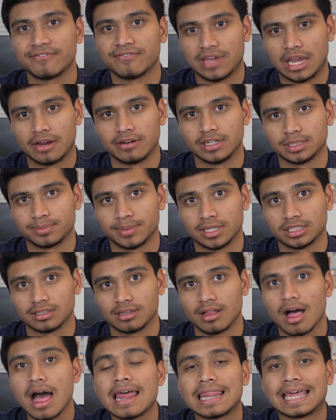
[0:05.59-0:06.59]
very
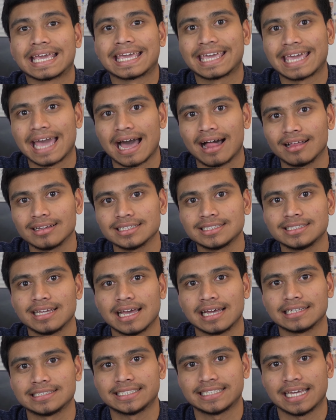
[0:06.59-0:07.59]
special, the Galaxy
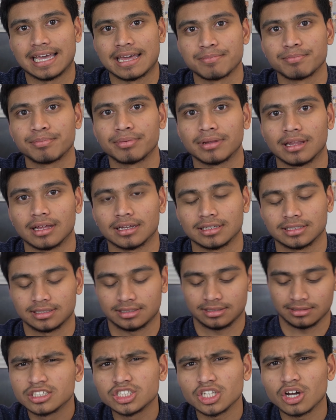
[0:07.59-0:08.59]
S10
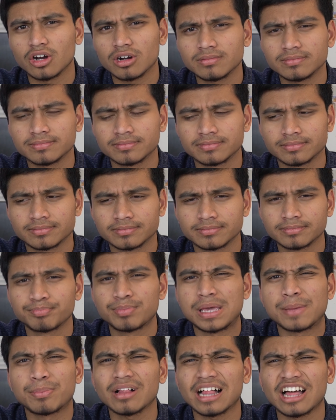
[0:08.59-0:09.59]
Plus. So,
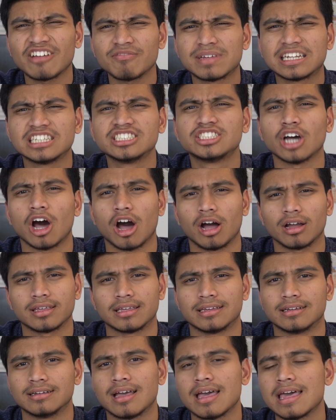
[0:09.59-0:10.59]
people have been
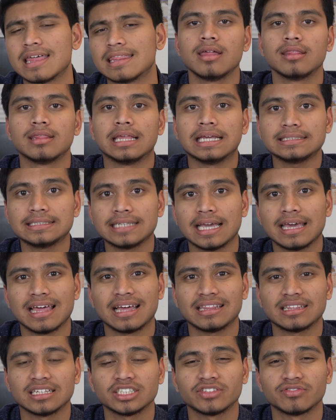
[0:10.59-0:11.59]
talking. They say
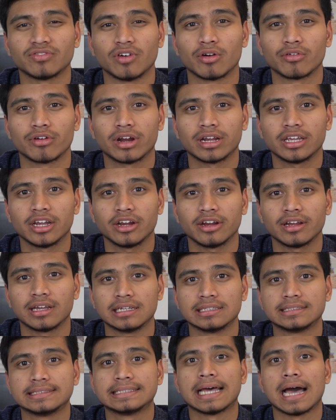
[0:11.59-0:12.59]
that this phone right here
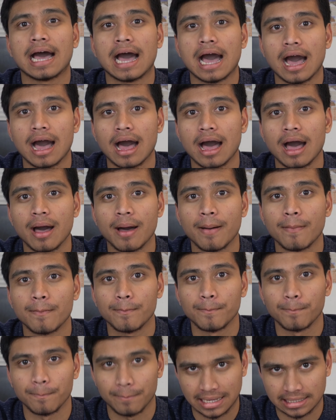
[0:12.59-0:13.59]
is
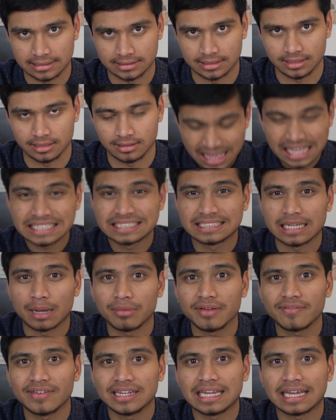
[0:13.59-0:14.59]
amazing.
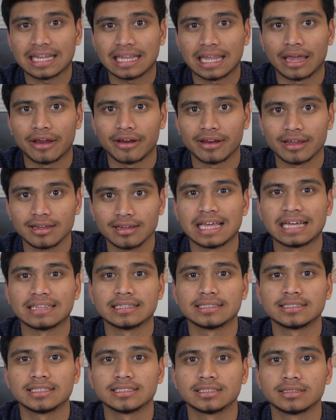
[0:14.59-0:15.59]
Some even declaring that
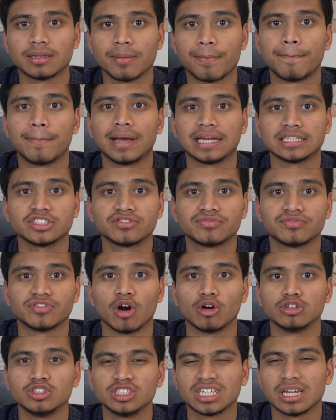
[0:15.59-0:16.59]
this is the best
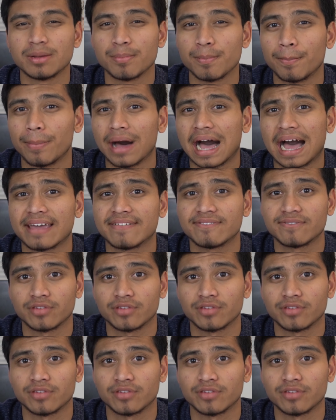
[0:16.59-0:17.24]
phone you can buy